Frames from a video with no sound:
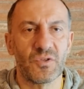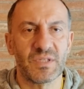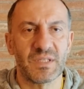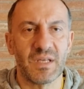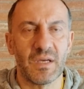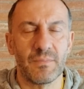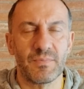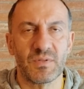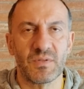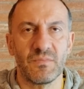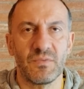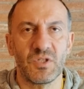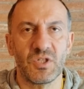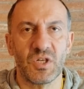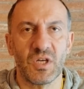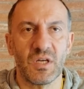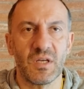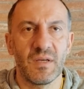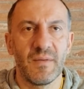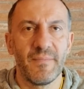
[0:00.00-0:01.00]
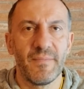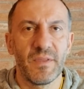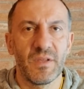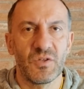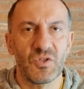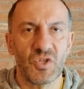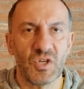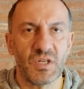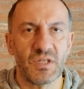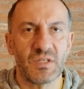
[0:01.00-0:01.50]
steps which I
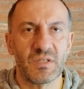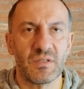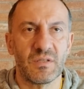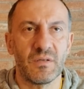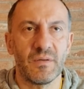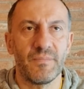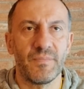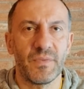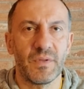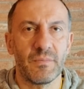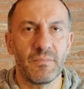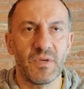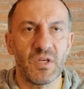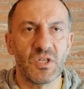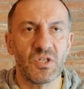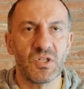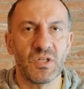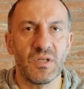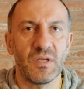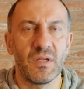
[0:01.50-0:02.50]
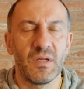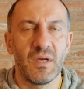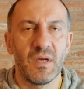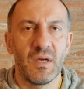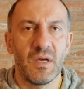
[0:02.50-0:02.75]
just mentioned.